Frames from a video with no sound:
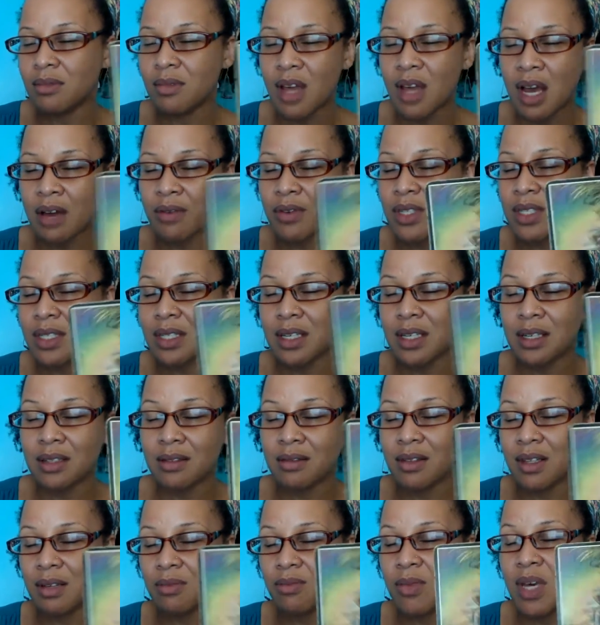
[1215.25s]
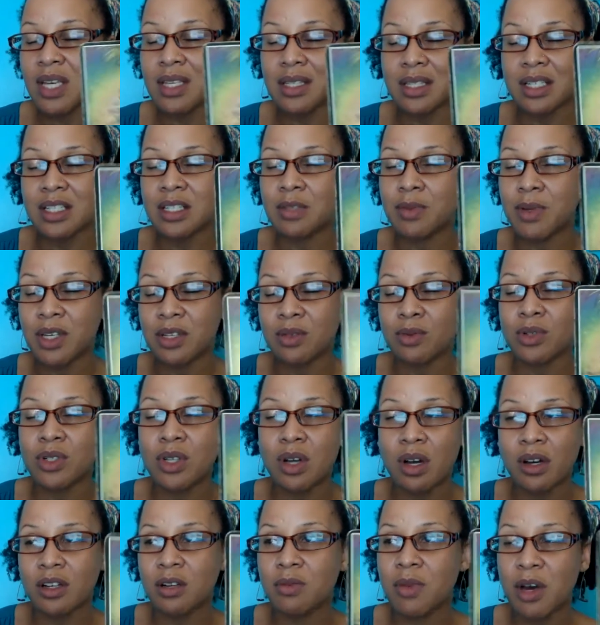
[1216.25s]
Obviously, that makes sense because we're
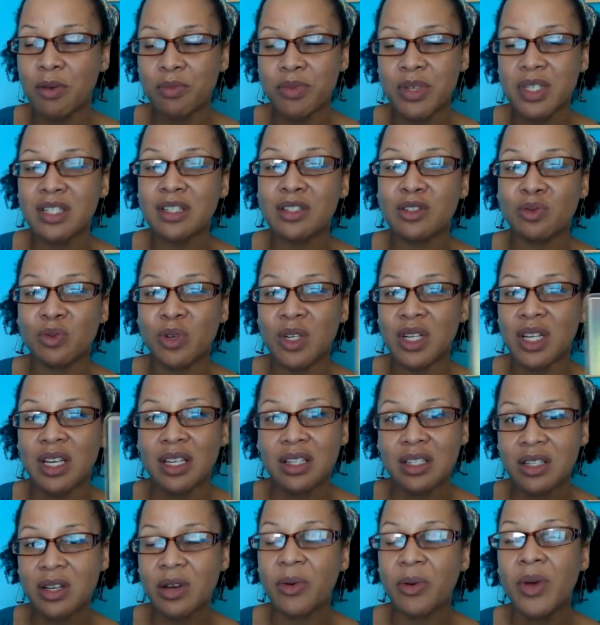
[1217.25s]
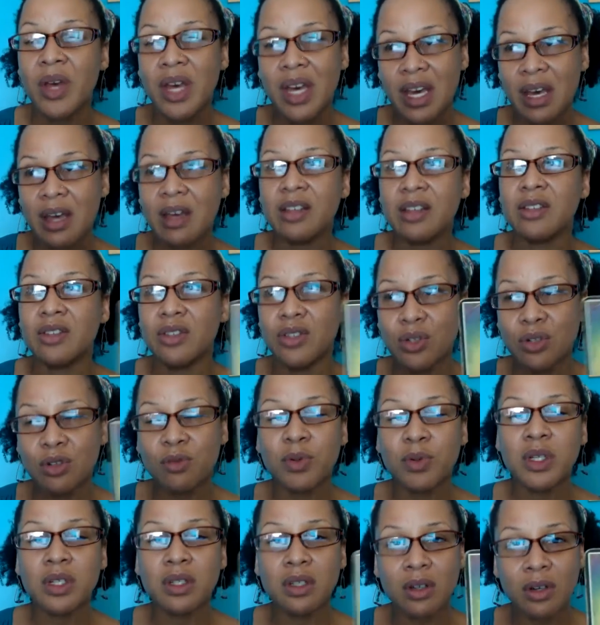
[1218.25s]
talking about business reading. So suit
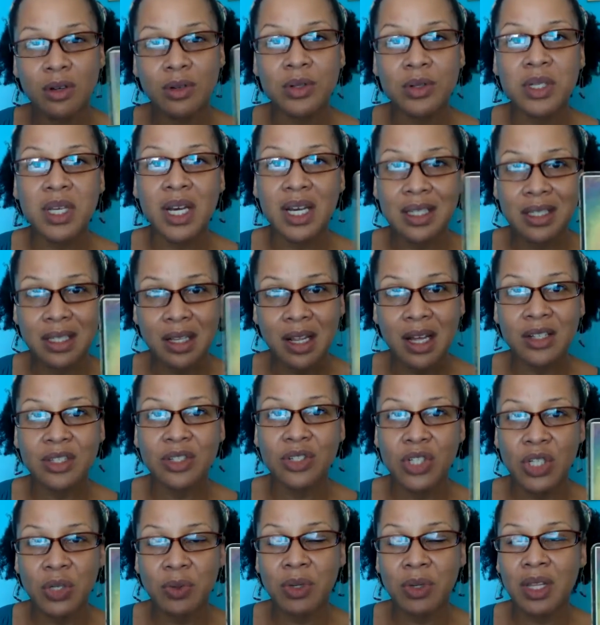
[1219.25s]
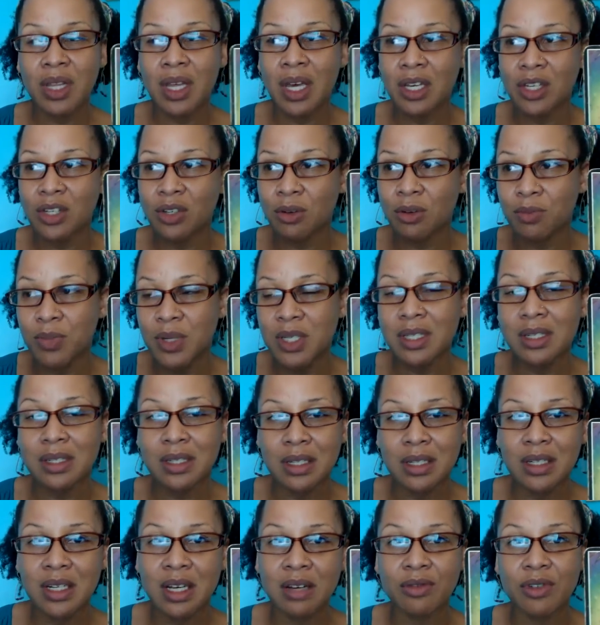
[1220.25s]
of Pentacles has a lot to do with like your
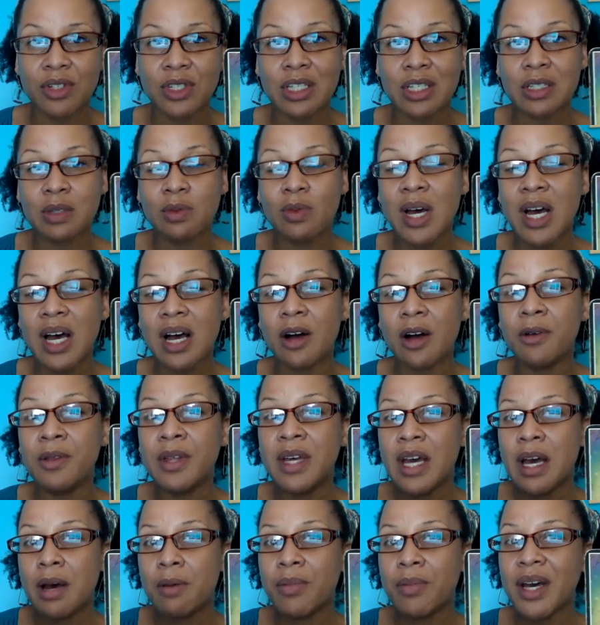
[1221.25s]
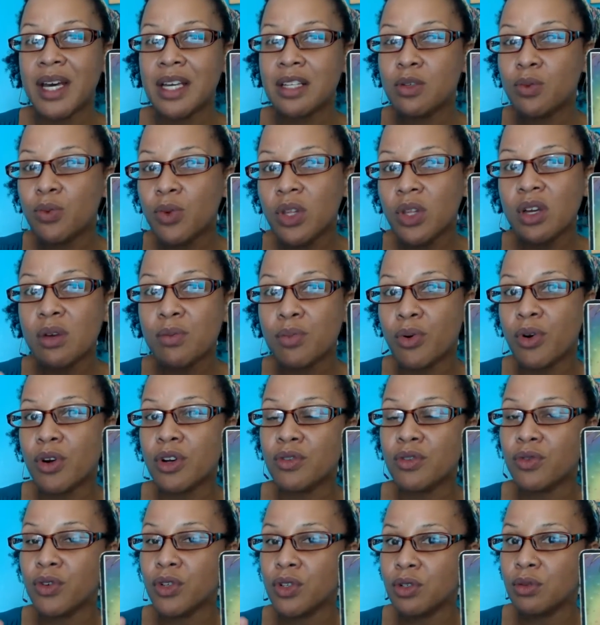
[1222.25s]
business endeavors as well. But it's really
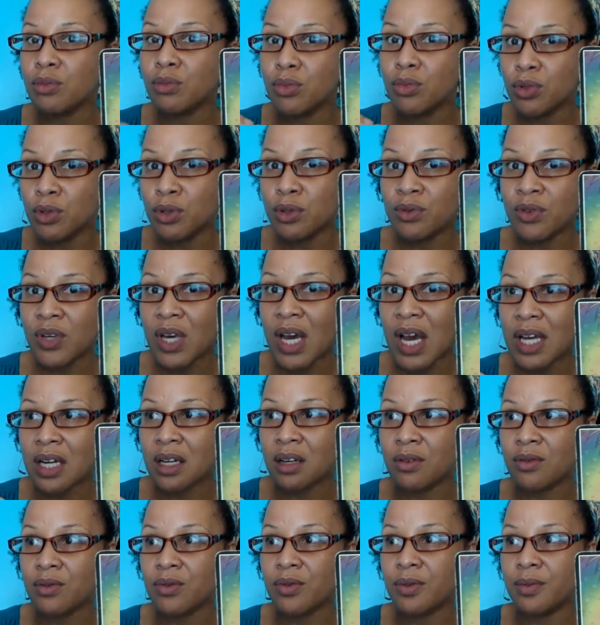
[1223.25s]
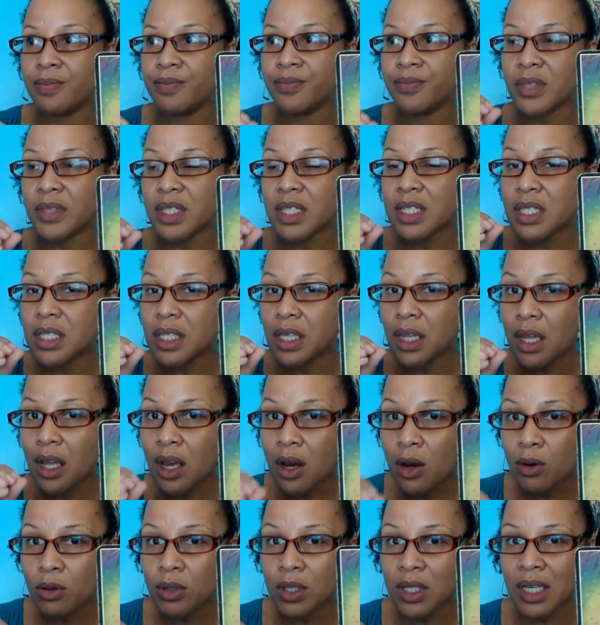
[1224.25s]
important for you to move kind of
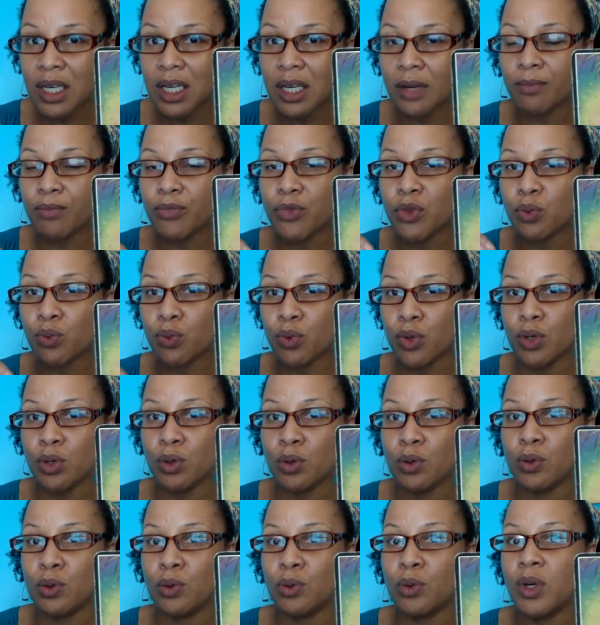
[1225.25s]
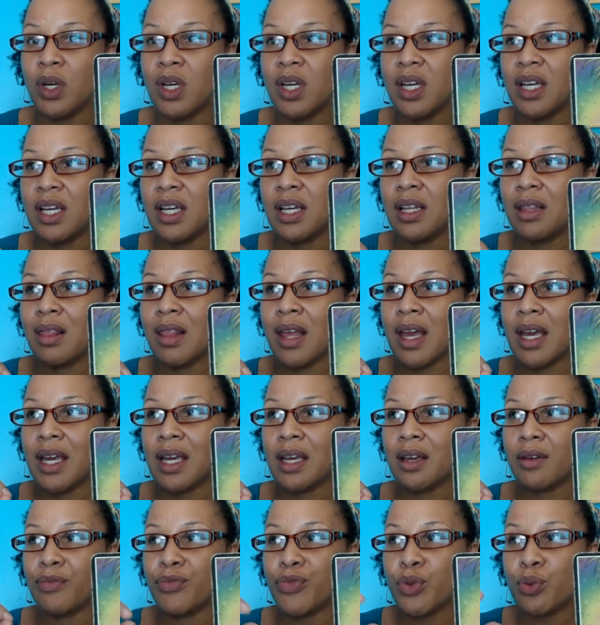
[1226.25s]
slowly through
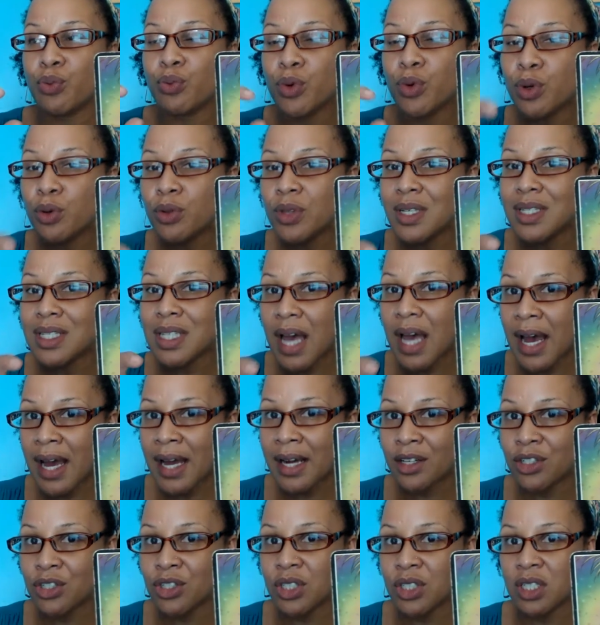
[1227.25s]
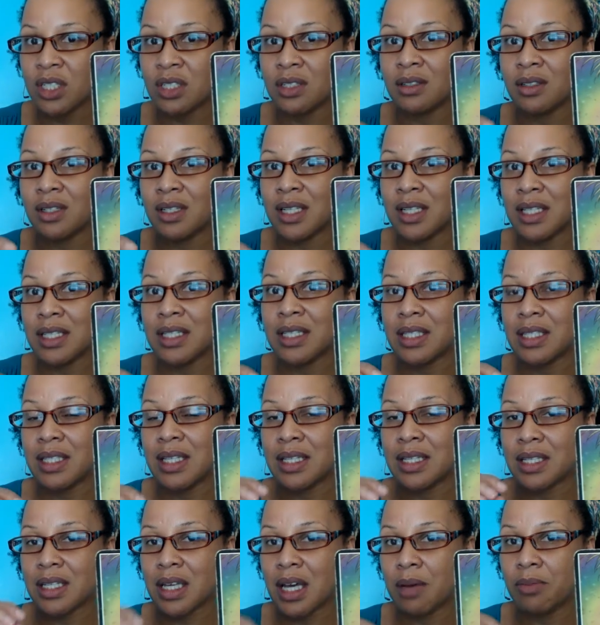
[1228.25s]
this action
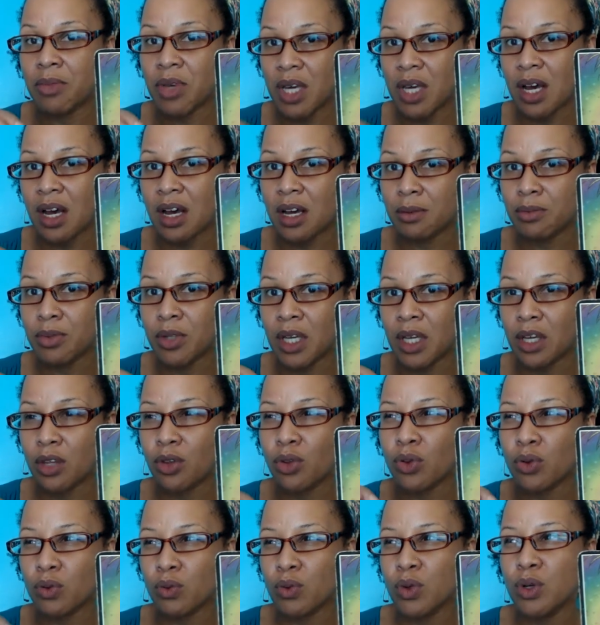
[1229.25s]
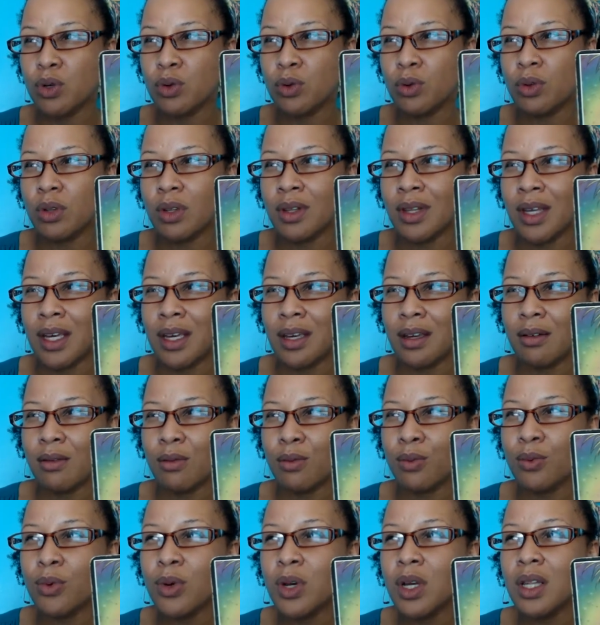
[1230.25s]
that's coming up, like through, like
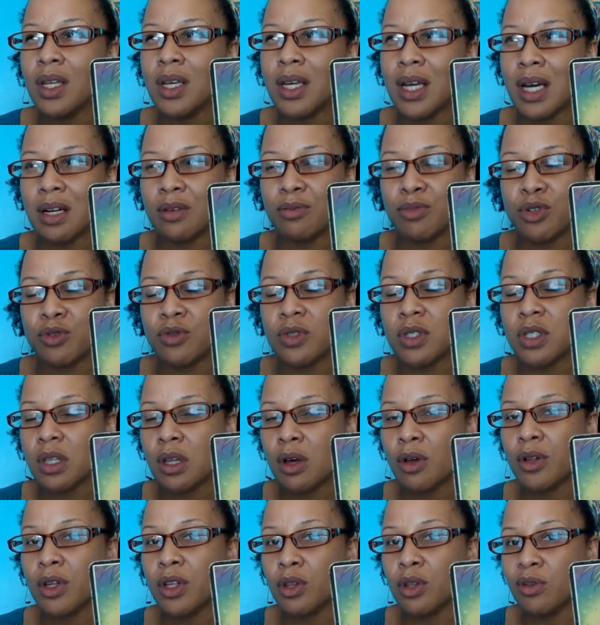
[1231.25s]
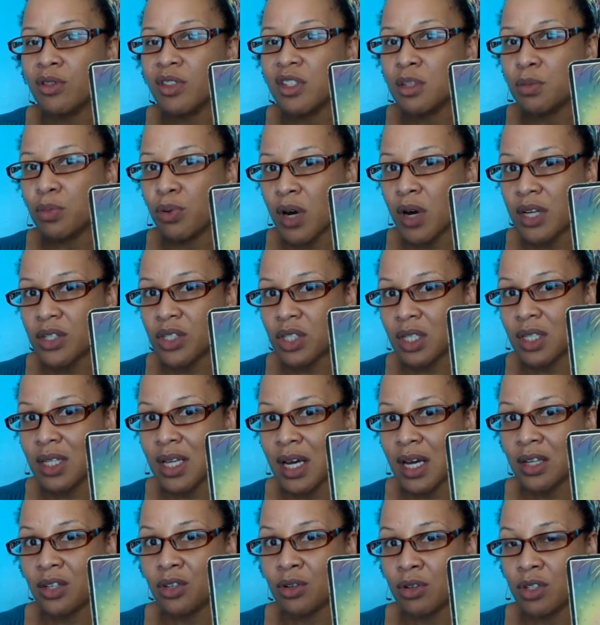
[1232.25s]
really kind of move slowly through this project
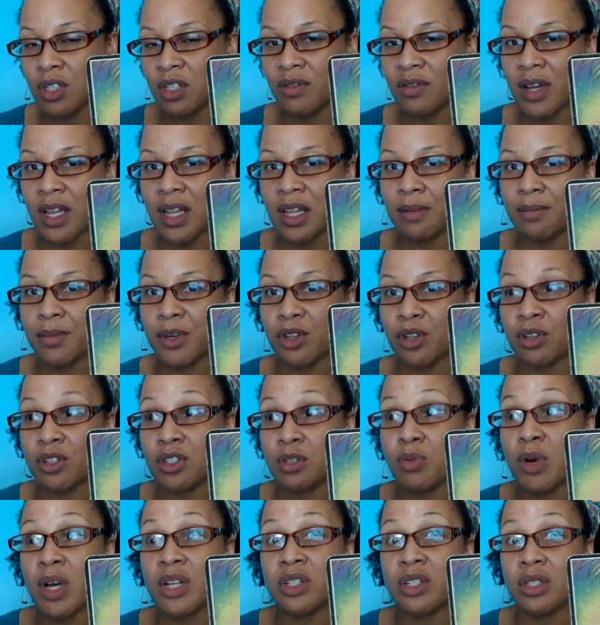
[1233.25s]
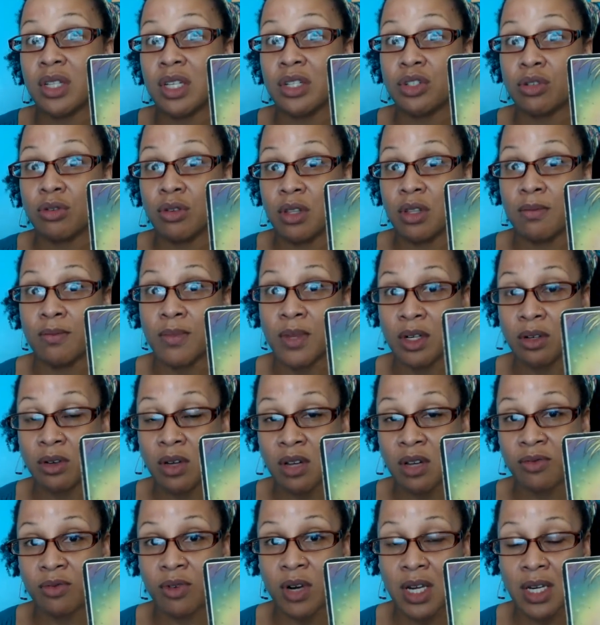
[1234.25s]
that you're developing, this project that you're in the middle
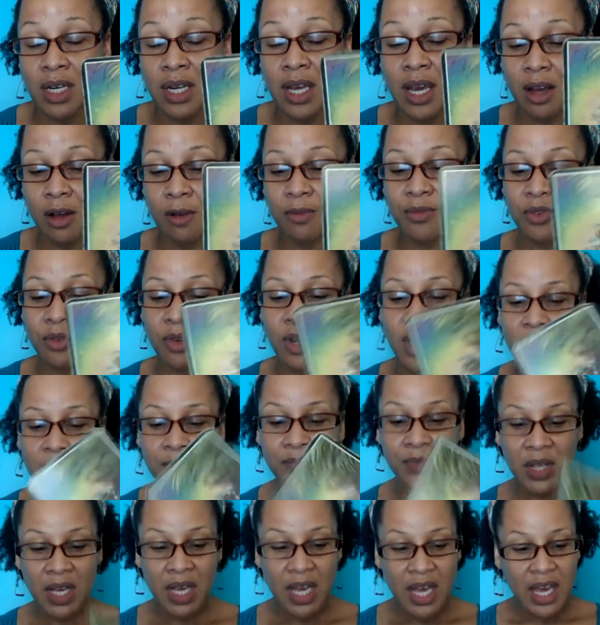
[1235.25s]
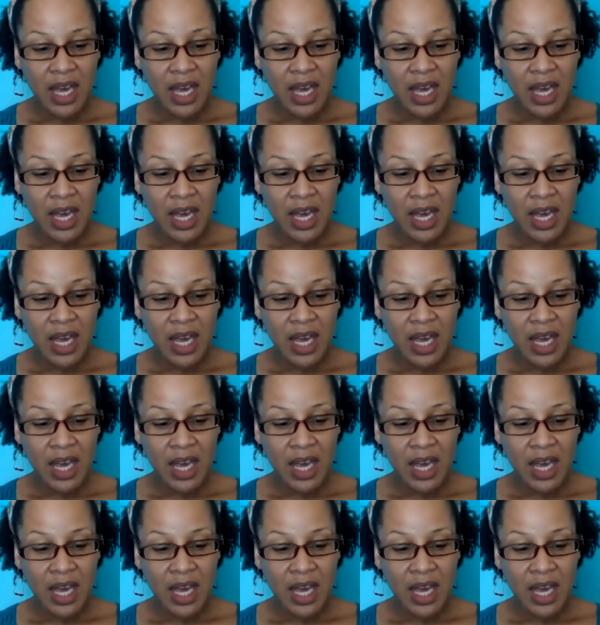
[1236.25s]
of right now, right?